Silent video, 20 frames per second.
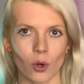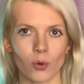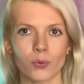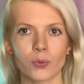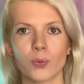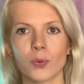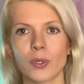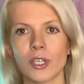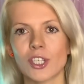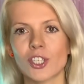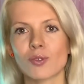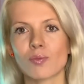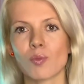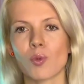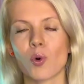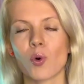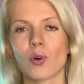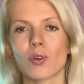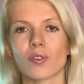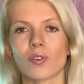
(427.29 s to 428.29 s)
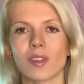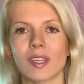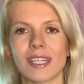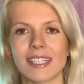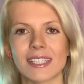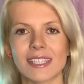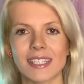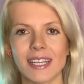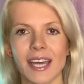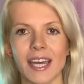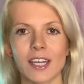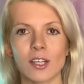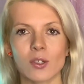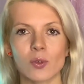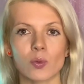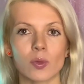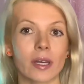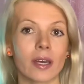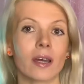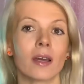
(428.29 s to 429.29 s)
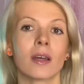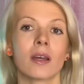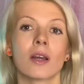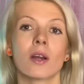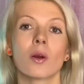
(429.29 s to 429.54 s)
of which more than 10 were